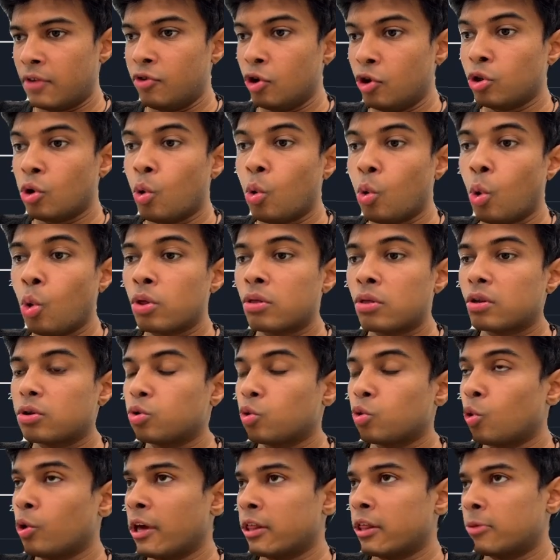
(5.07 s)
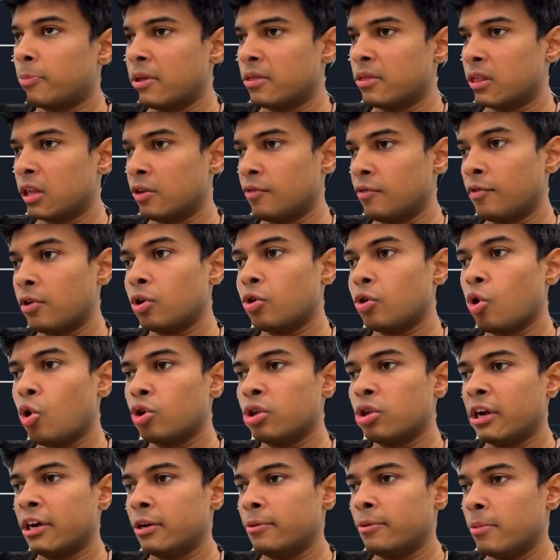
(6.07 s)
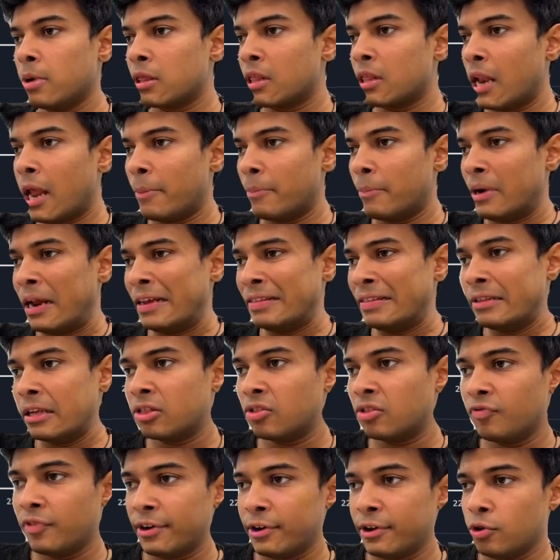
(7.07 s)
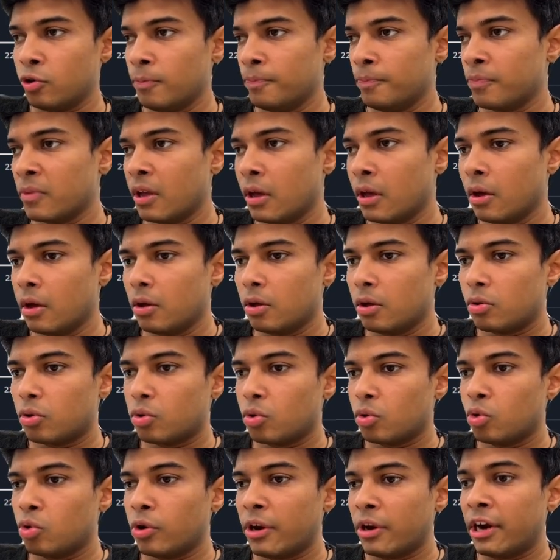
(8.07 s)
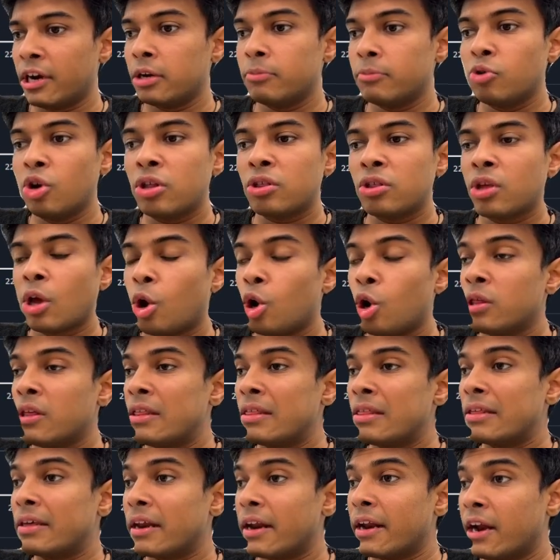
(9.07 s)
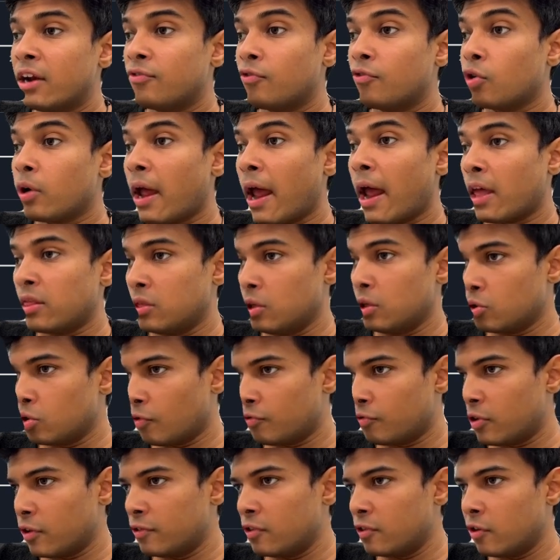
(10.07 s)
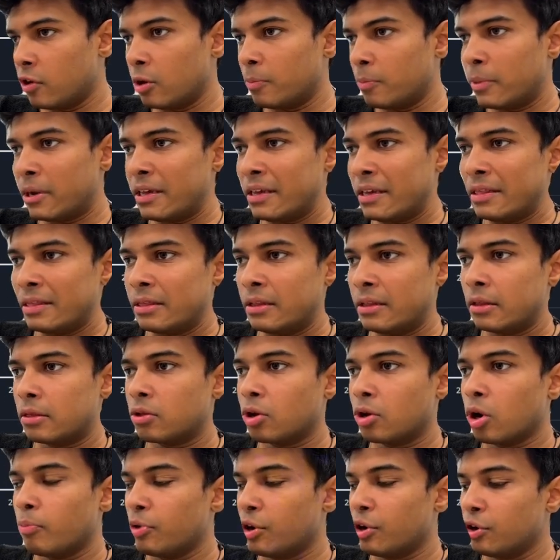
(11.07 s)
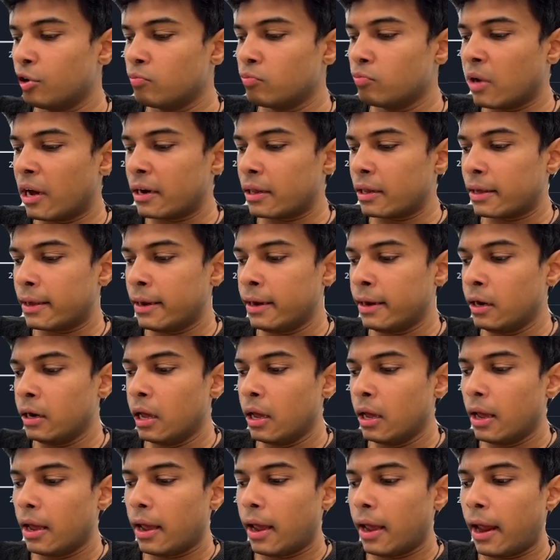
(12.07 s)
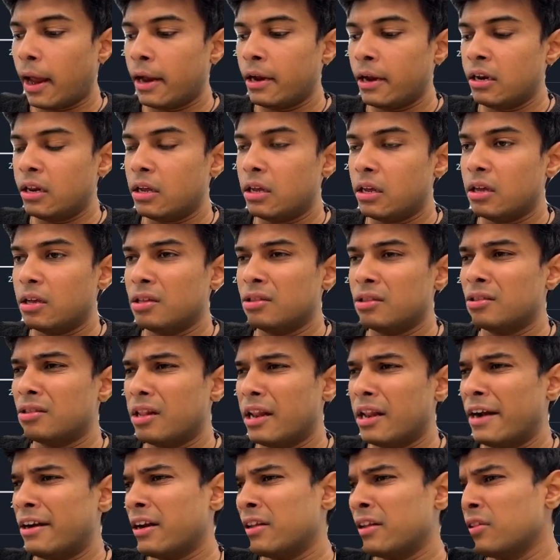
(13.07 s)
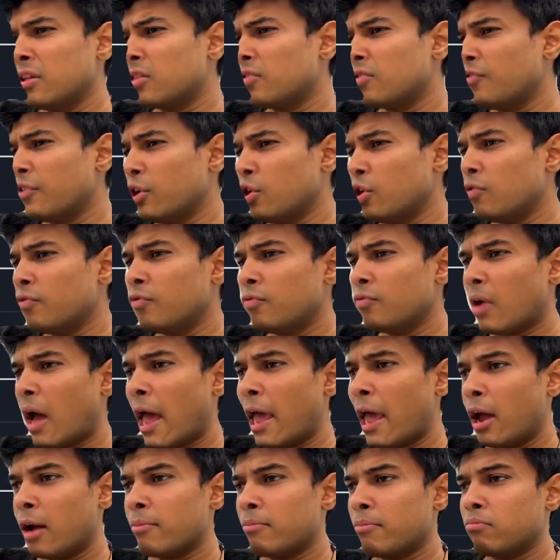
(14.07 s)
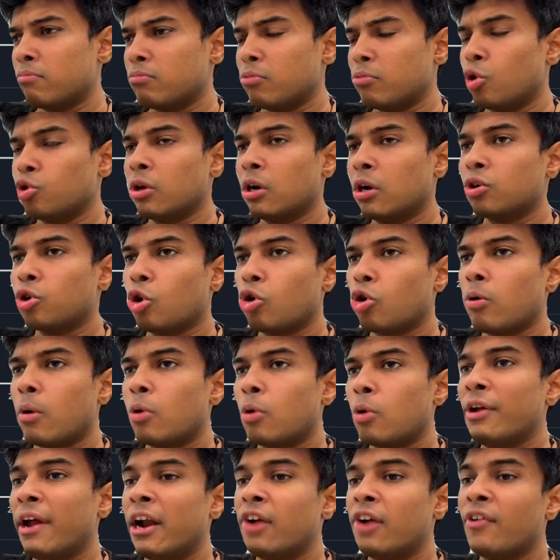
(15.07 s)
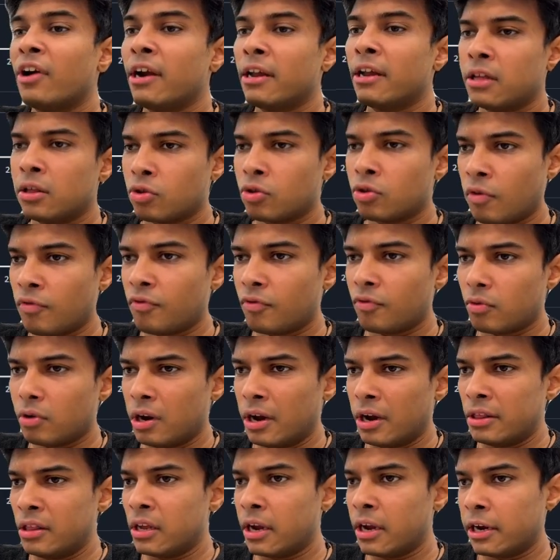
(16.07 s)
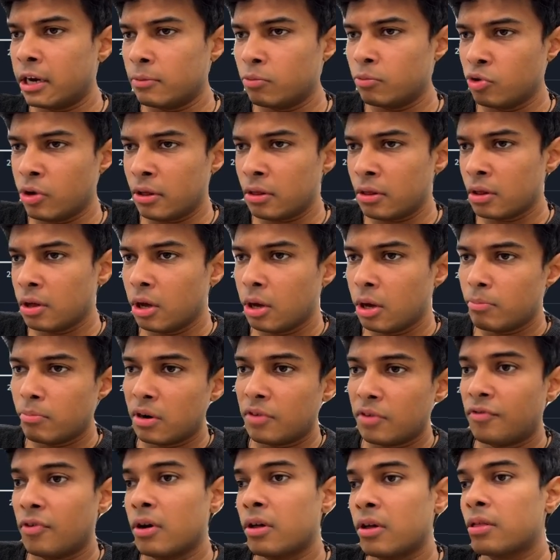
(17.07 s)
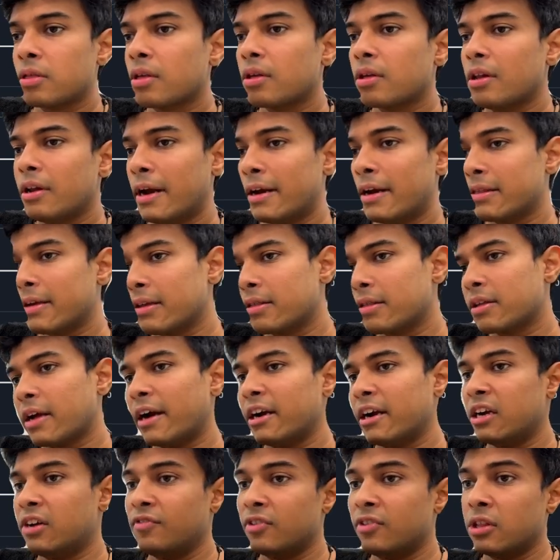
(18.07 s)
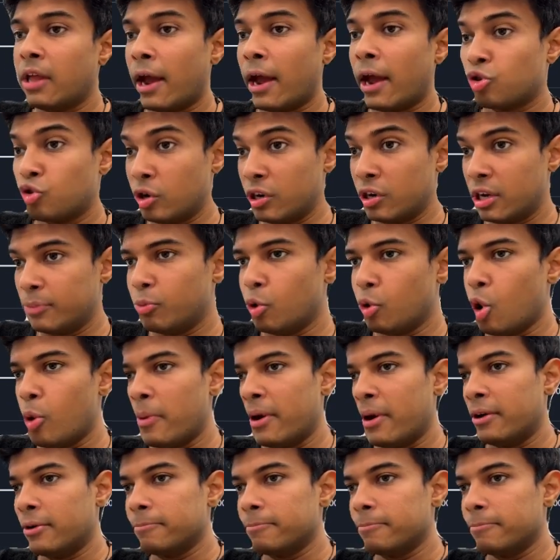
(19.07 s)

we're gonna host Node Express server on AWS Lambda in this video. So AWS knowledge is great for any software developer in this competitive market. And in later in this video, I am gonna talk about advantages of learning AWS. But first, let's get started with the actual deployment.